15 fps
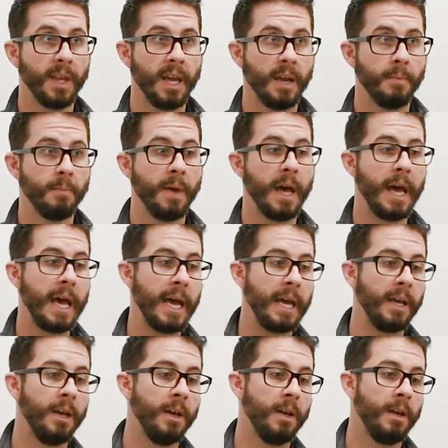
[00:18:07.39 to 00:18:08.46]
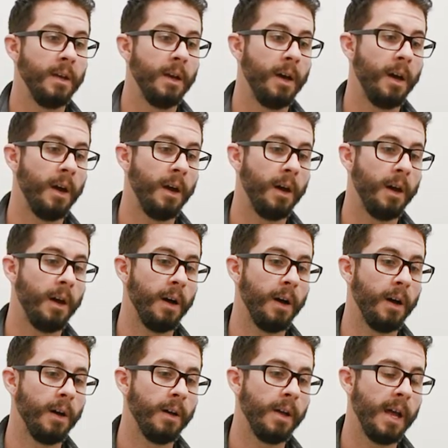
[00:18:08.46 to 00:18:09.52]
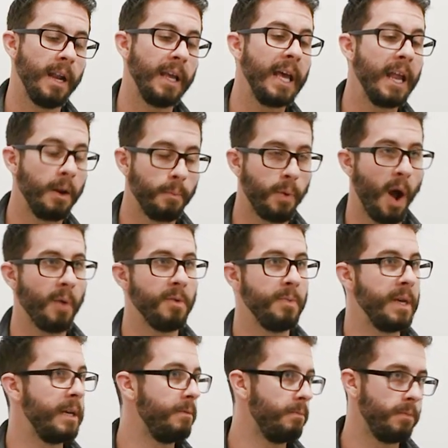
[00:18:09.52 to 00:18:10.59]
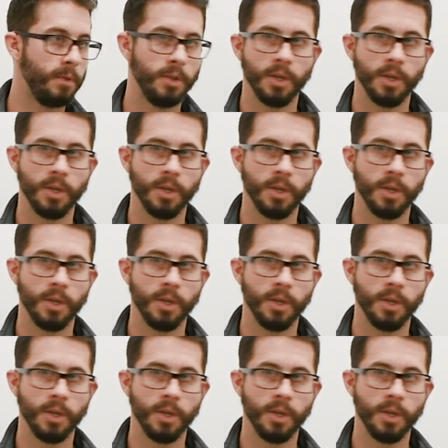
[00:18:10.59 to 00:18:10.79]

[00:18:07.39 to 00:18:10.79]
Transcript: It may uh, and it'll probably be